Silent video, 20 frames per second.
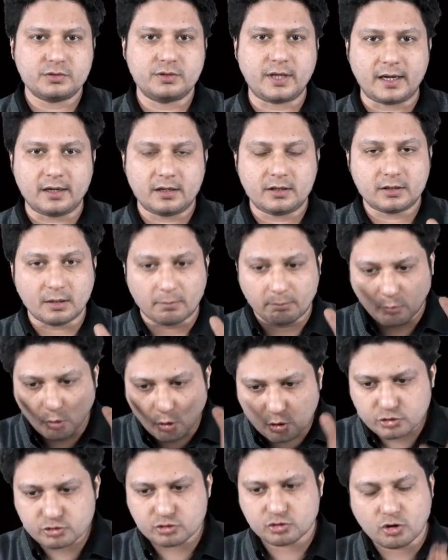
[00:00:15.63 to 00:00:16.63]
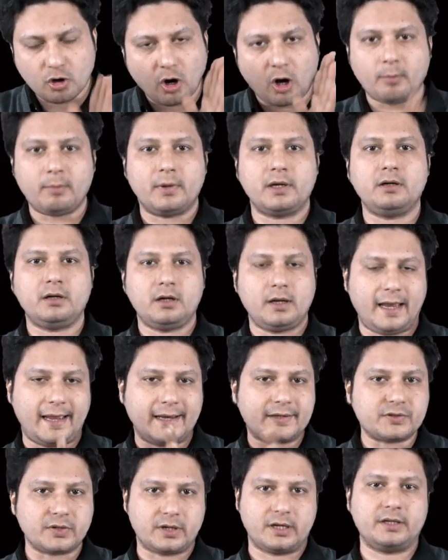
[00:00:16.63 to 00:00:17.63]
then the most common
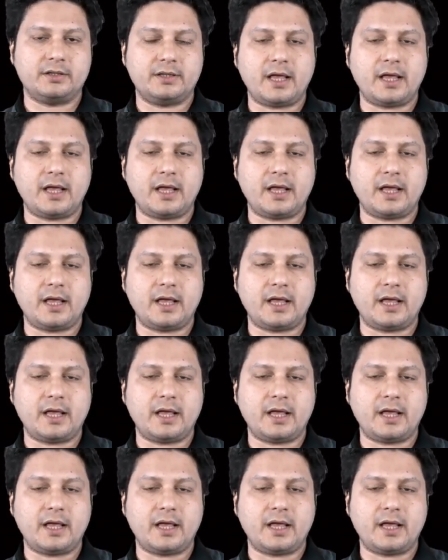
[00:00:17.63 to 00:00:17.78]
X-ray